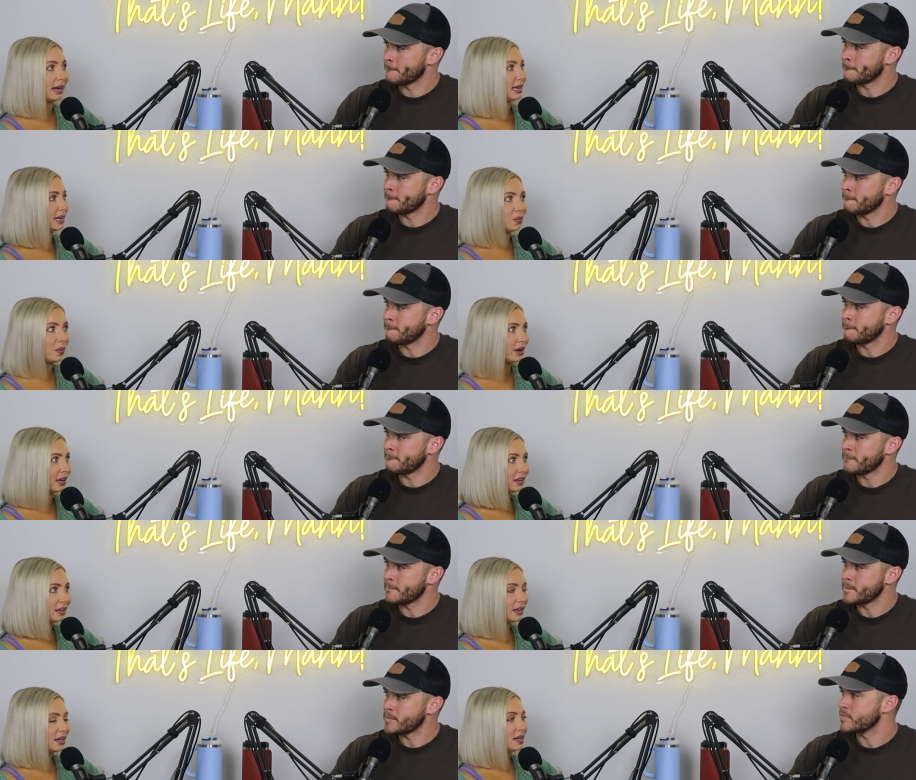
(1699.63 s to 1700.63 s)
Speaker 1: I need
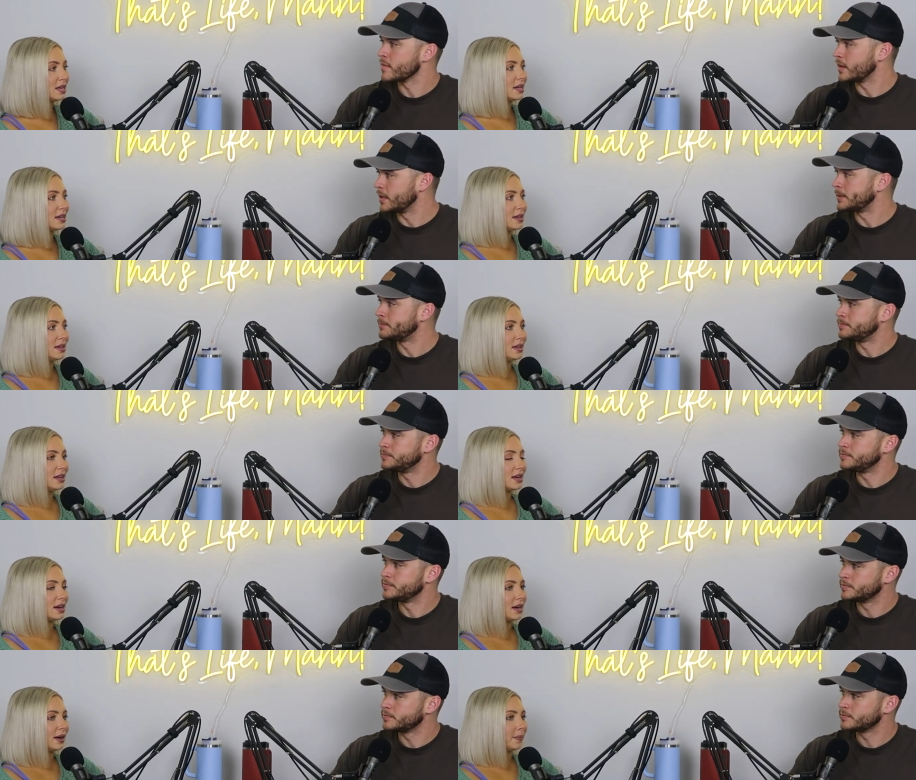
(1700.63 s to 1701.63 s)
one. Yeah.
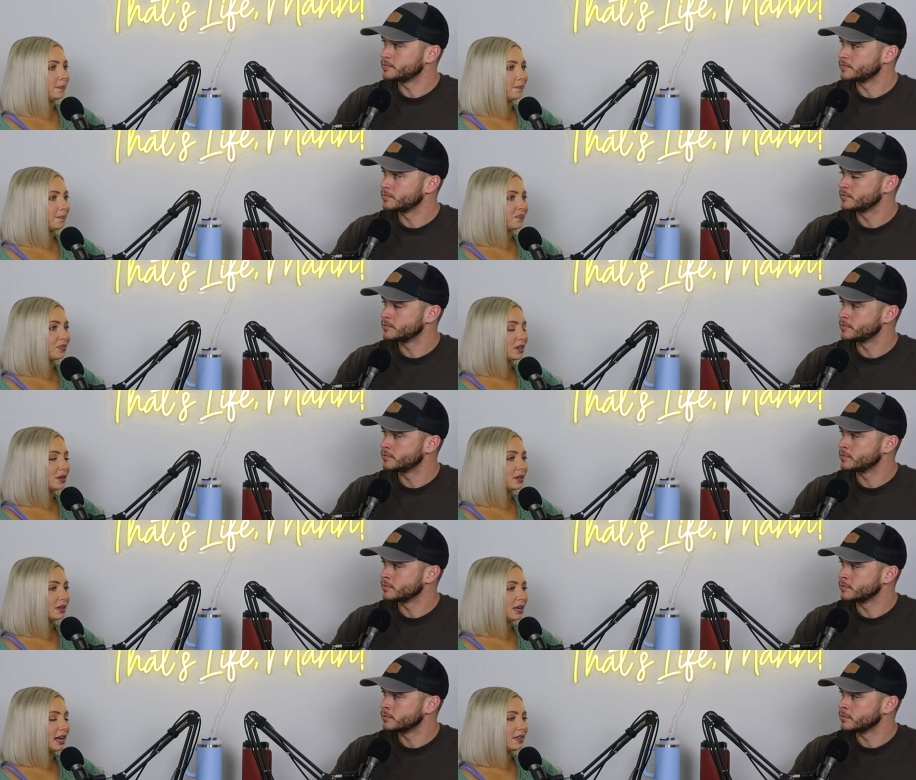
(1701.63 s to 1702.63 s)
Um,
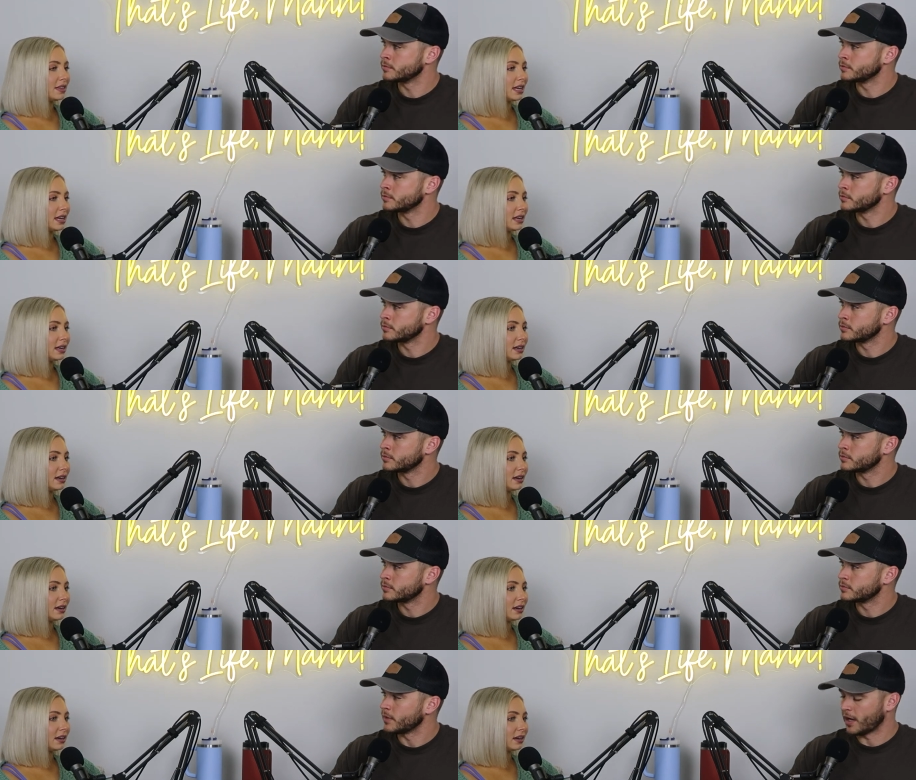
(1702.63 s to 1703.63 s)
and
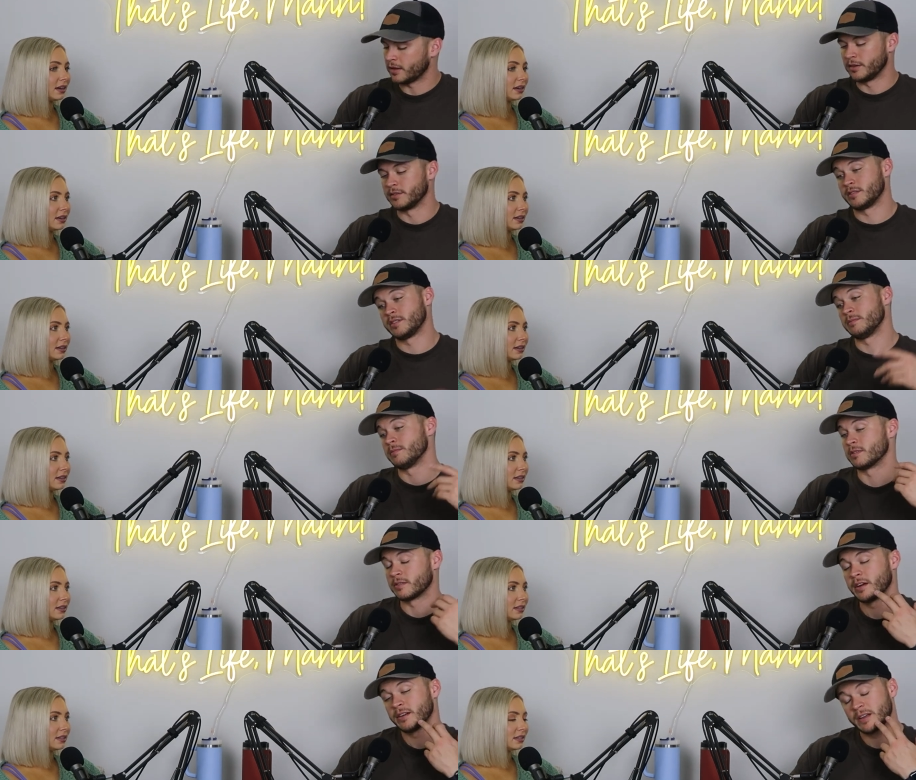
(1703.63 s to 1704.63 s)
then
Speaker 2: I could use a cheat
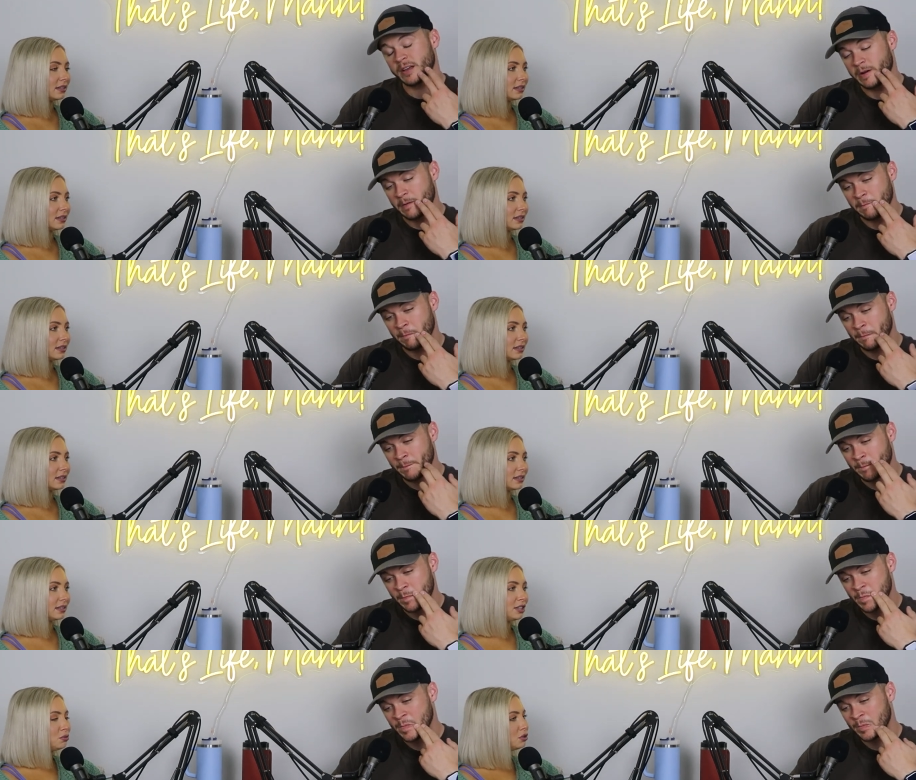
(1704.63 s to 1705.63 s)
meal right now.
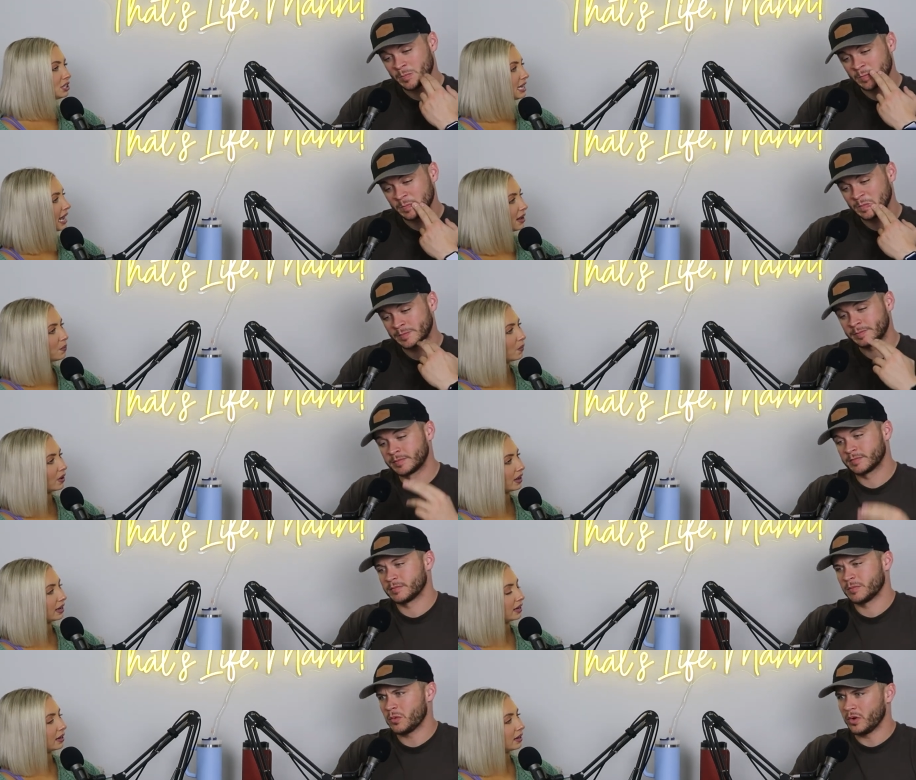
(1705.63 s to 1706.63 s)
Speaker 1: You just had
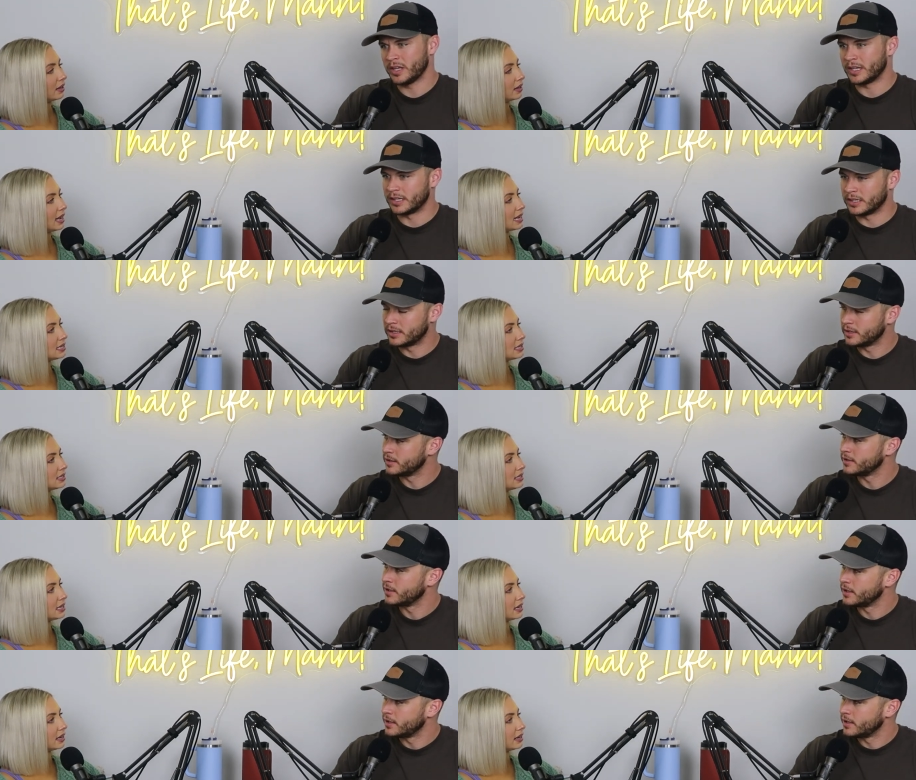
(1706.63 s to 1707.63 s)
one. When? At
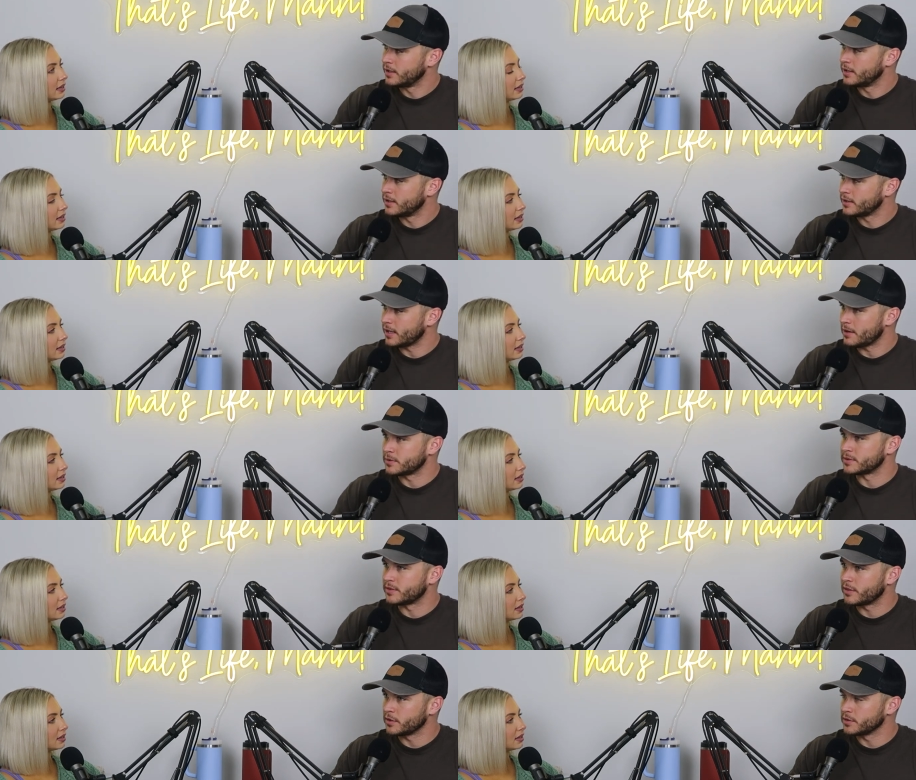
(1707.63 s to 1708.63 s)
Disney.
Speaker 2: That
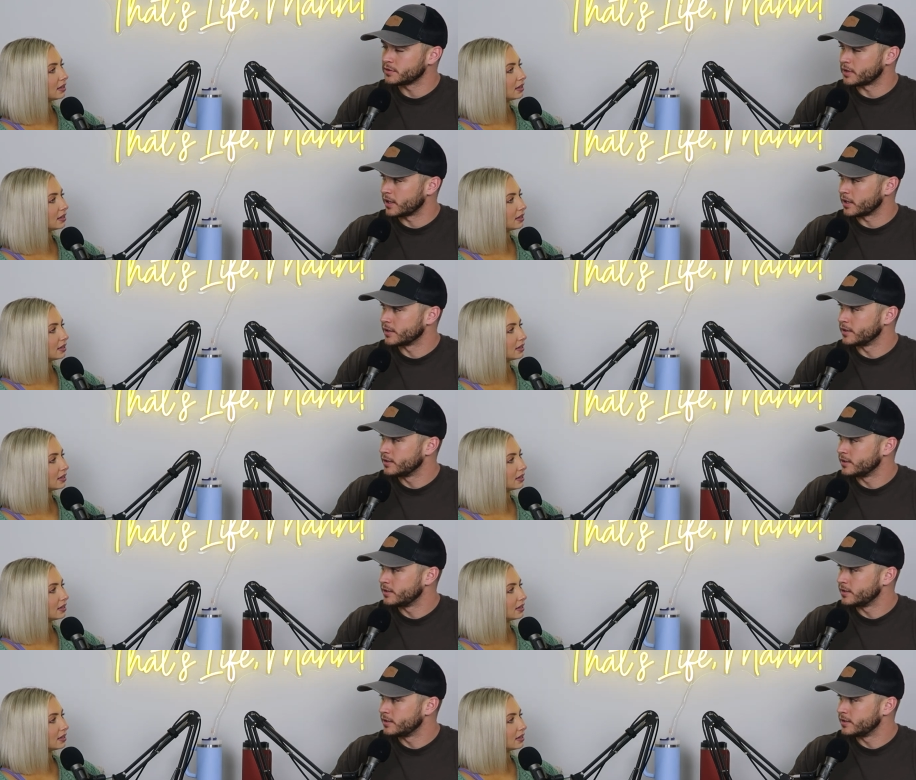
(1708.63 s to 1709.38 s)
was Thursday.